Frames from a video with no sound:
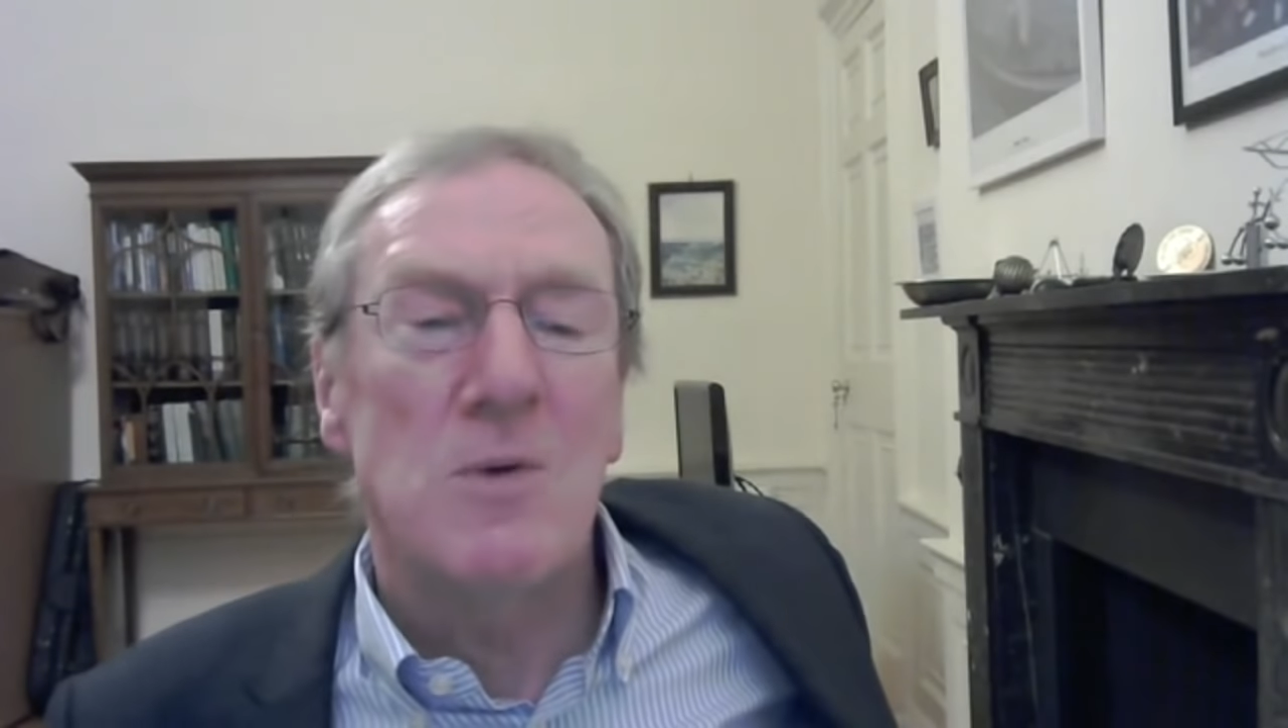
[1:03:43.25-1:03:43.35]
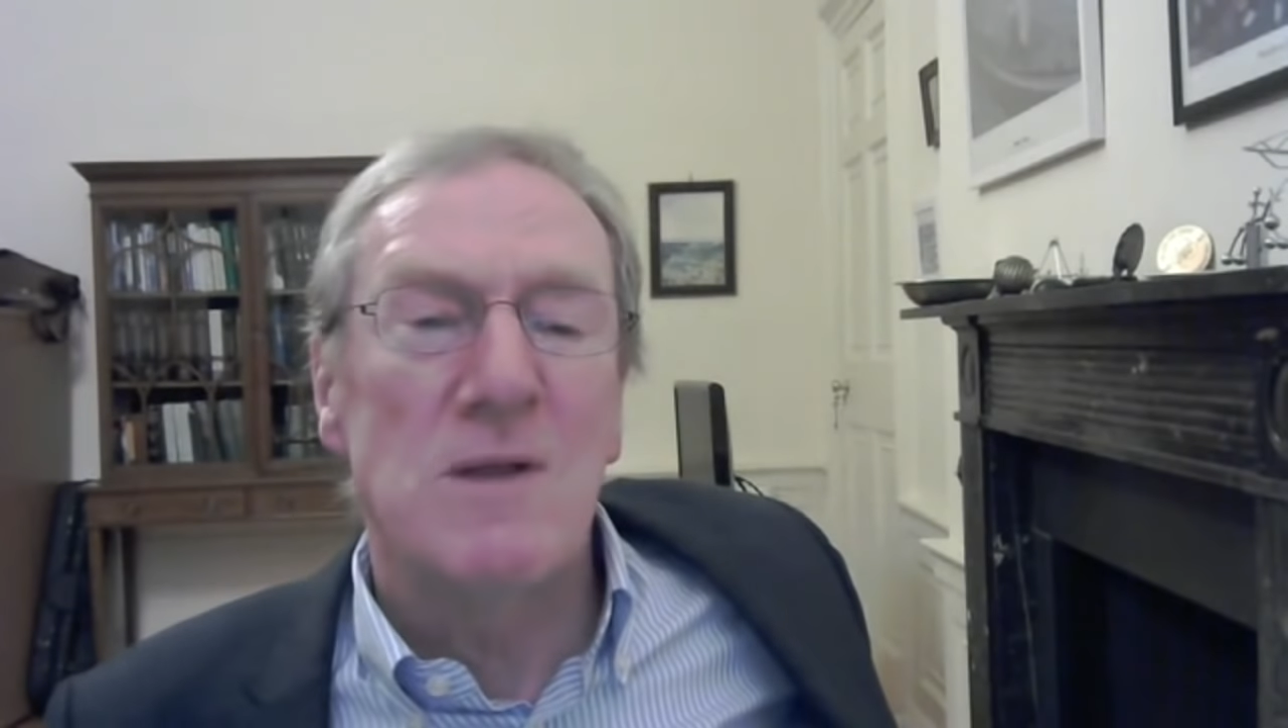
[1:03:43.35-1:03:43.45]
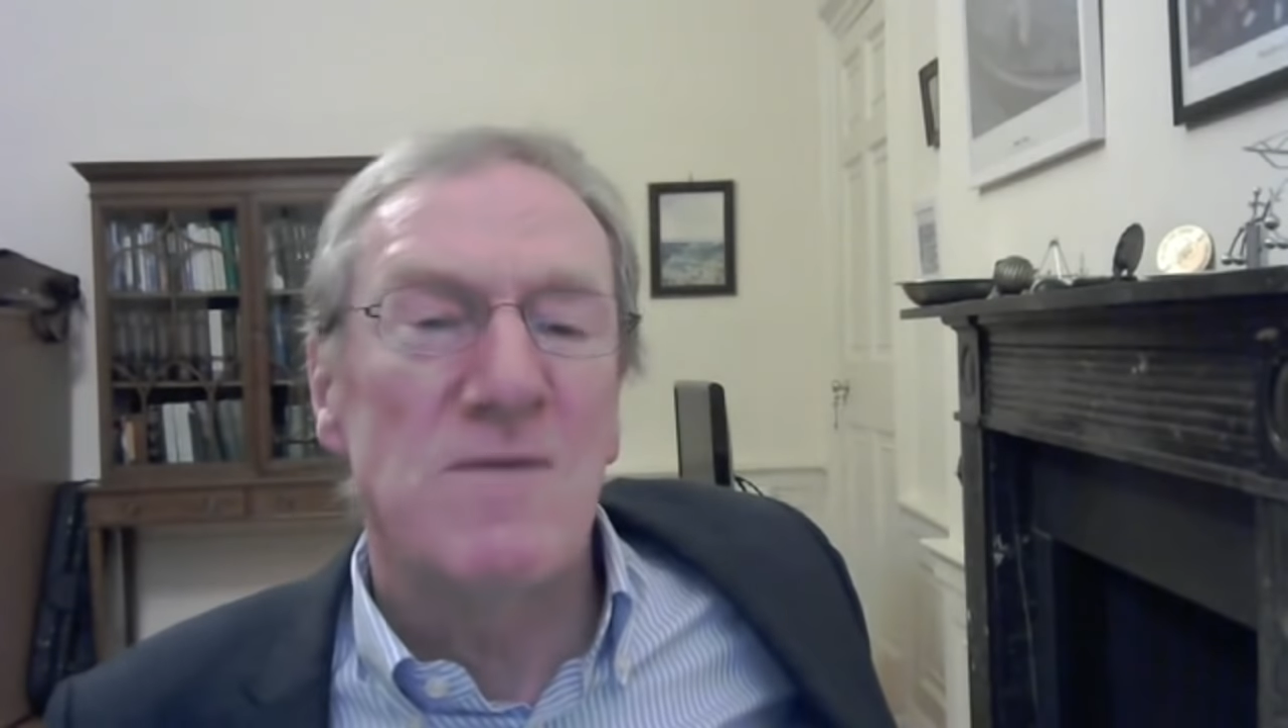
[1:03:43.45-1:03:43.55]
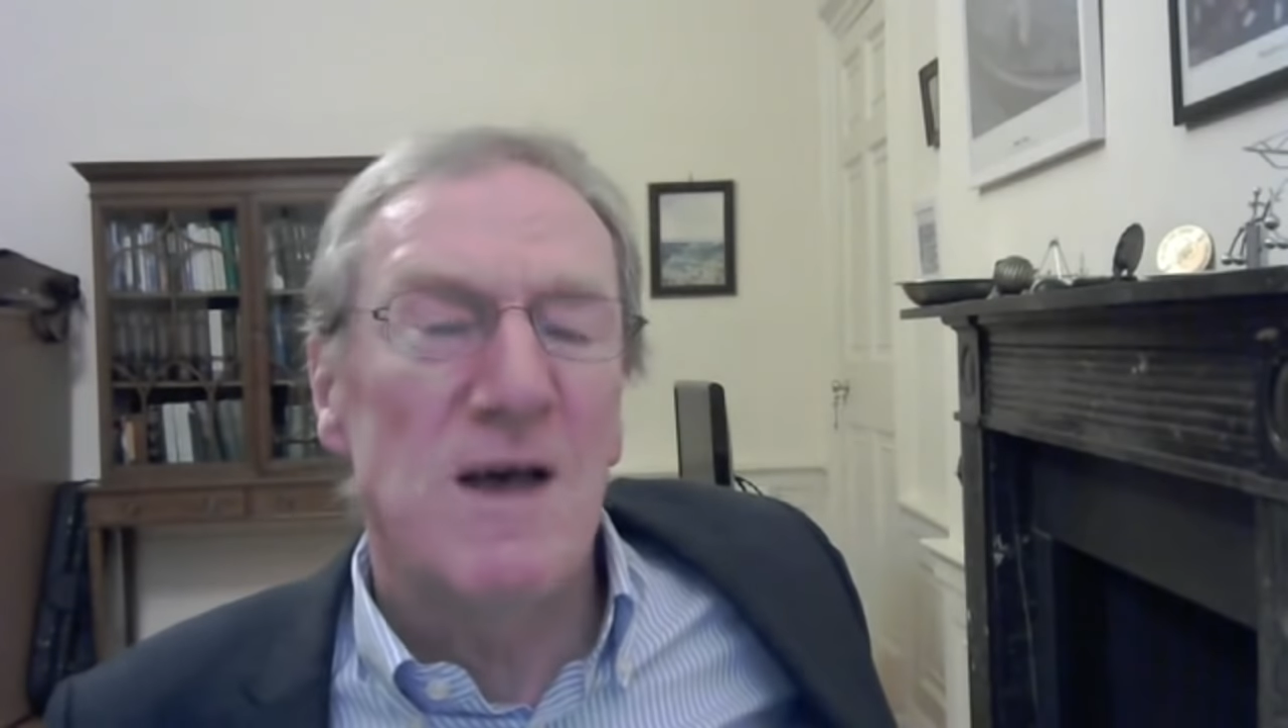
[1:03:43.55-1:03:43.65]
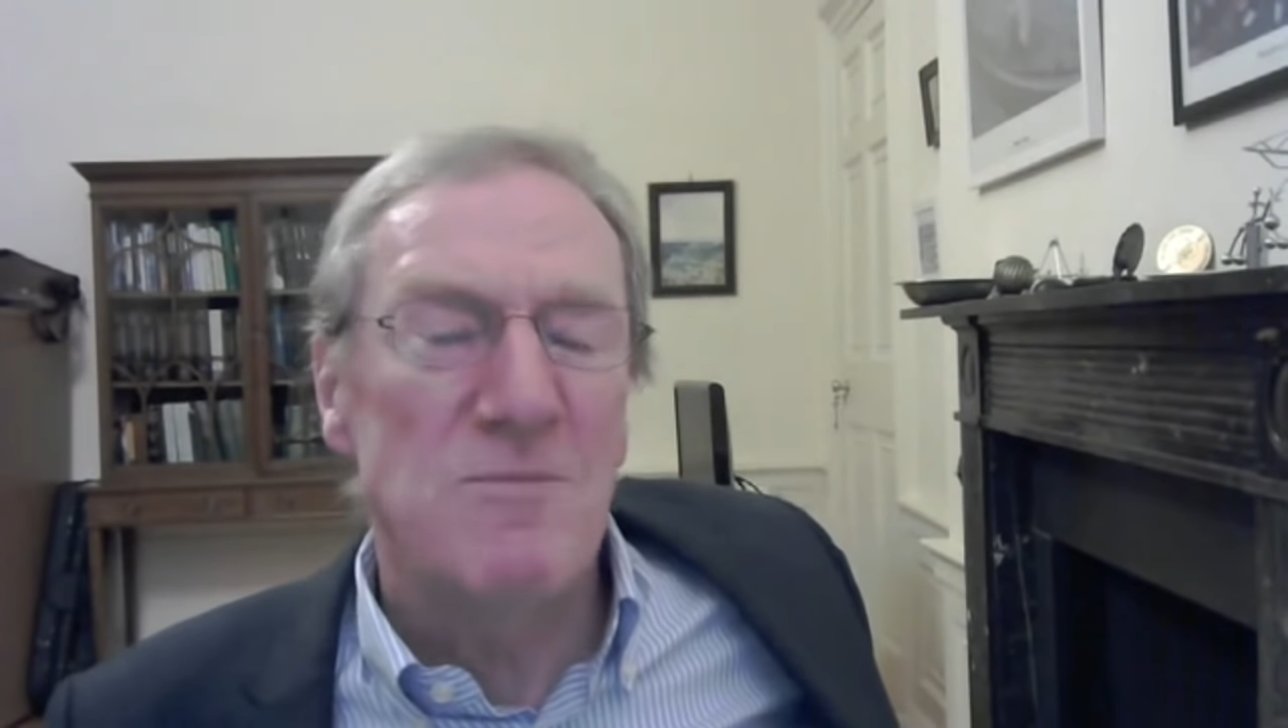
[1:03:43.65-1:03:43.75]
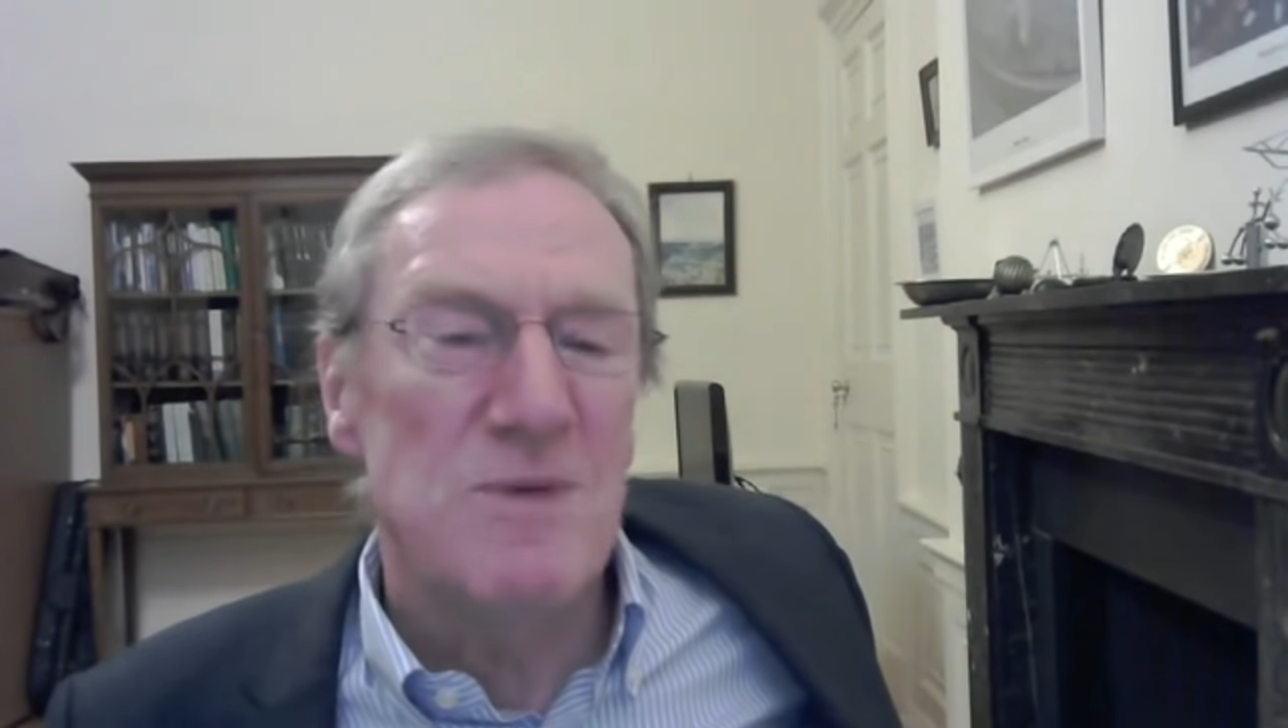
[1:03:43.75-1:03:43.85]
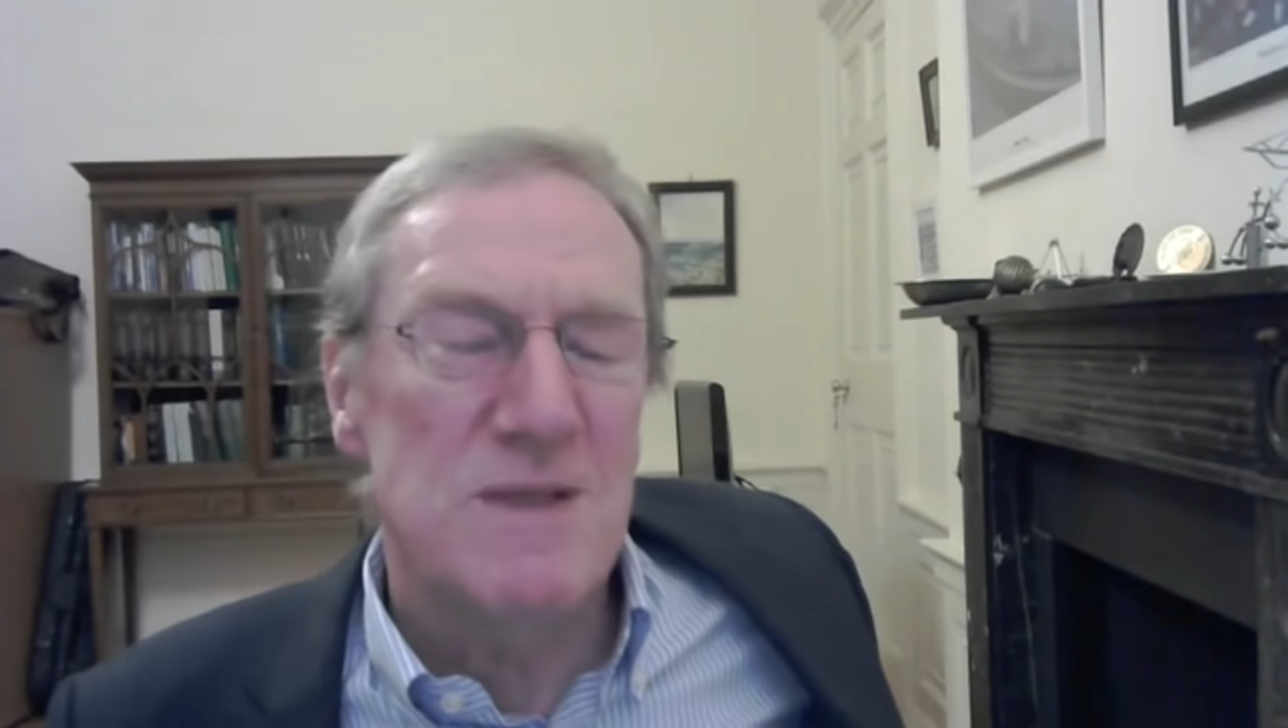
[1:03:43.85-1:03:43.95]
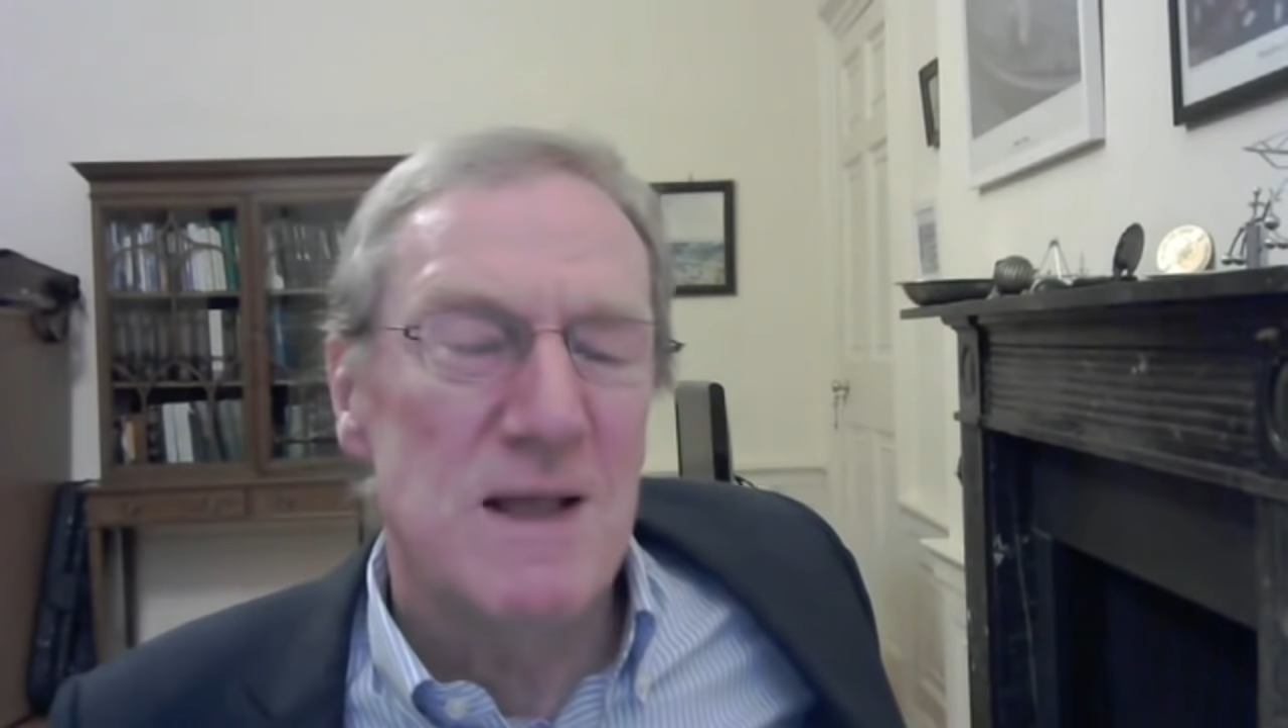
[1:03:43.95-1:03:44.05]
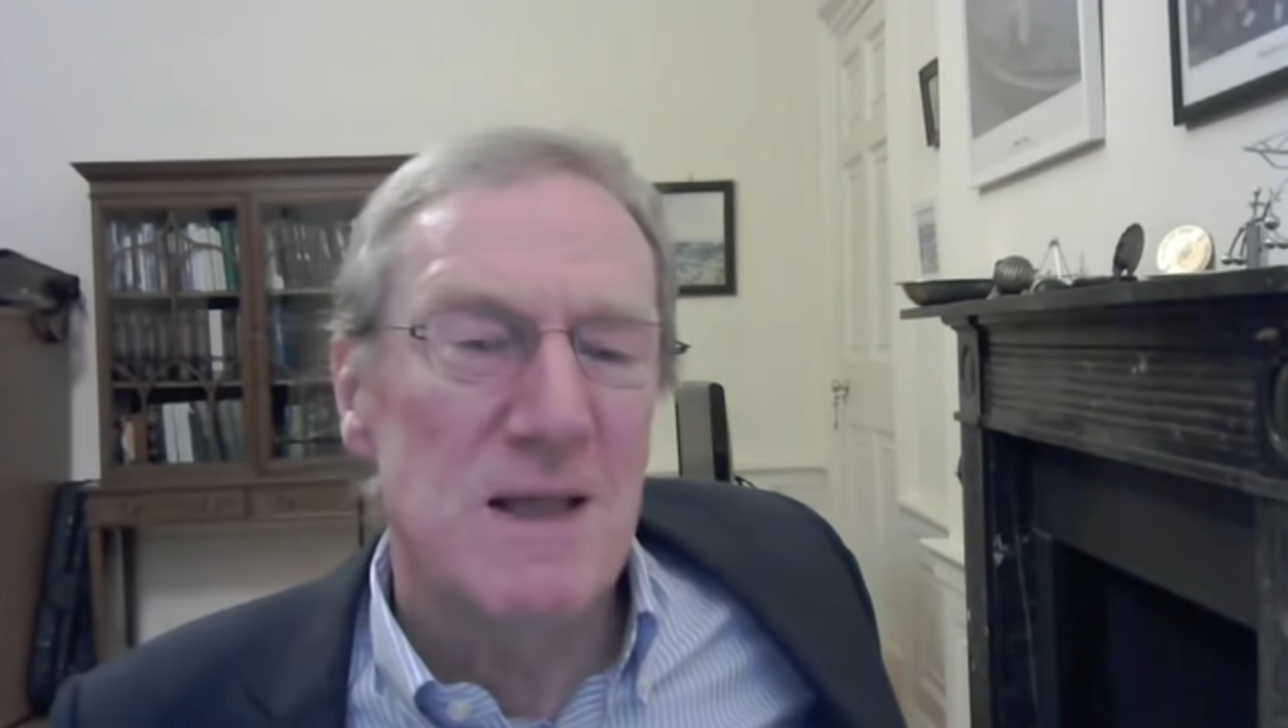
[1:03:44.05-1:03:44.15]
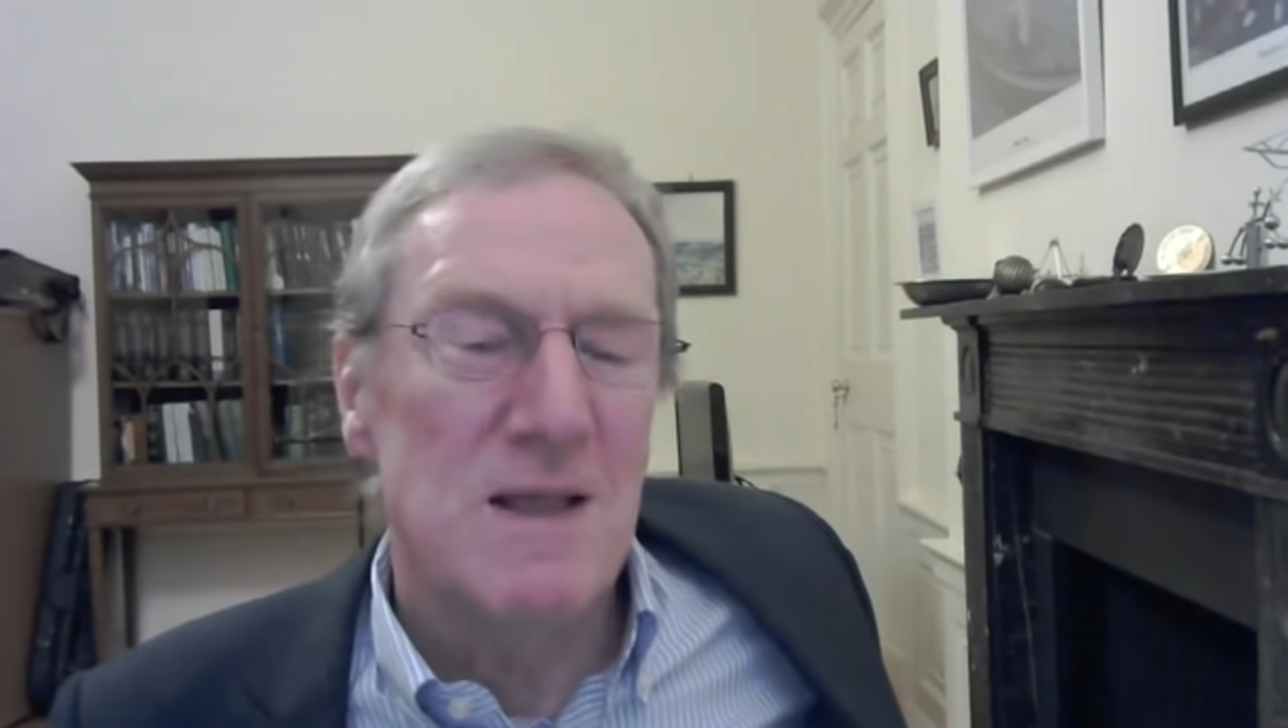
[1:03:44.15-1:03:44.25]

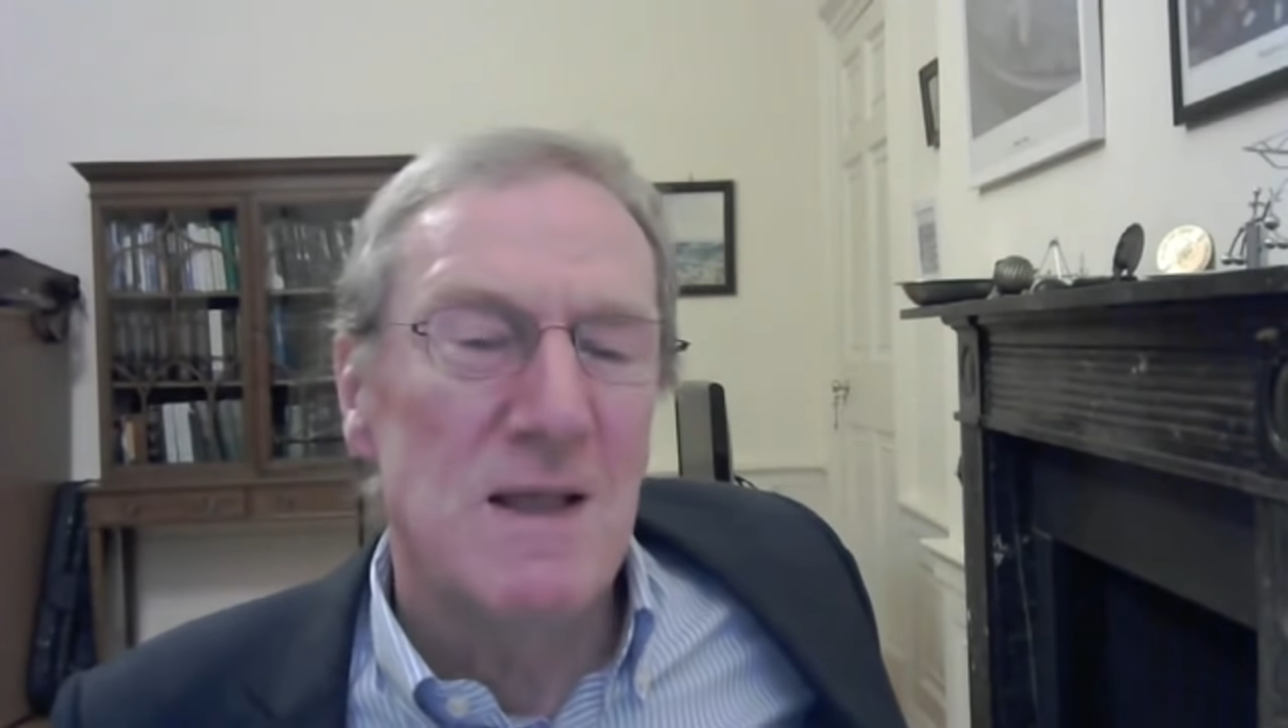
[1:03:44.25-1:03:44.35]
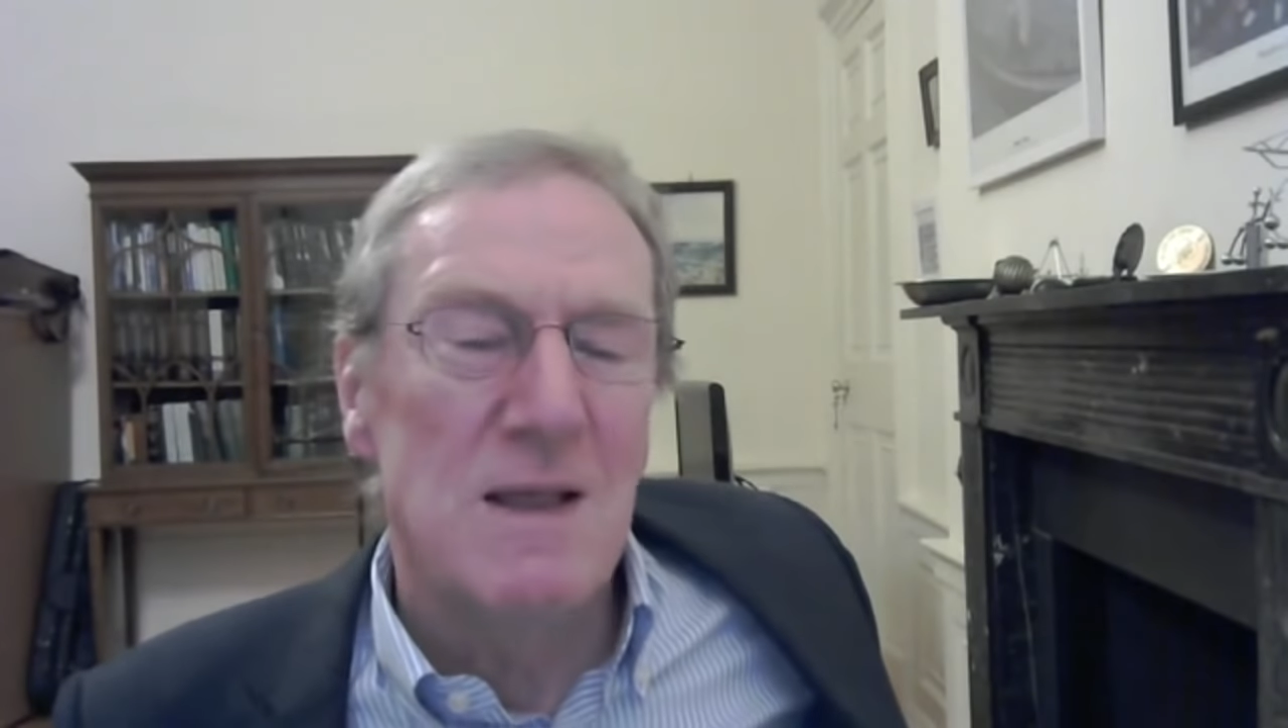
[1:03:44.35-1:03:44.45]
25%,